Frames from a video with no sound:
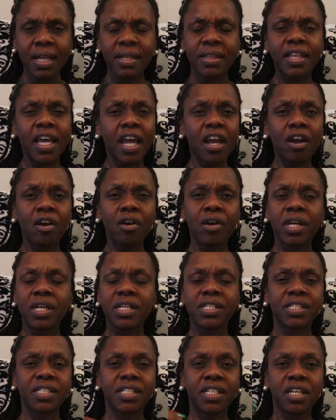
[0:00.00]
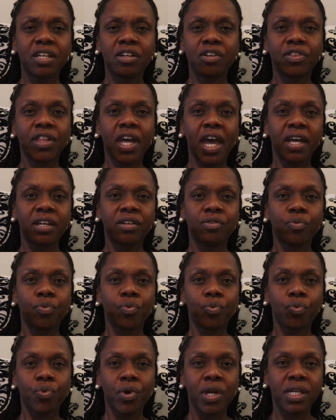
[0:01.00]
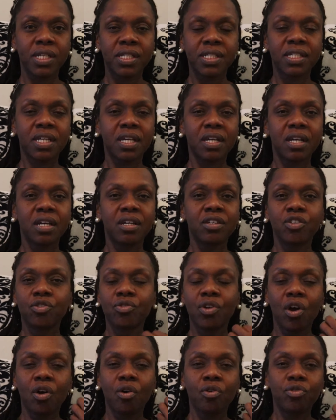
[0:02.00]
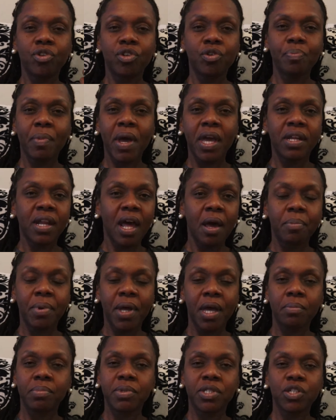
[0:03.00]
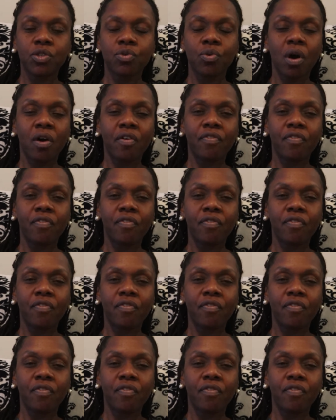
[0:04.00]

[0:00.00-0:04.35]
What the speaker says: there is still that risk. You know, you may not be able to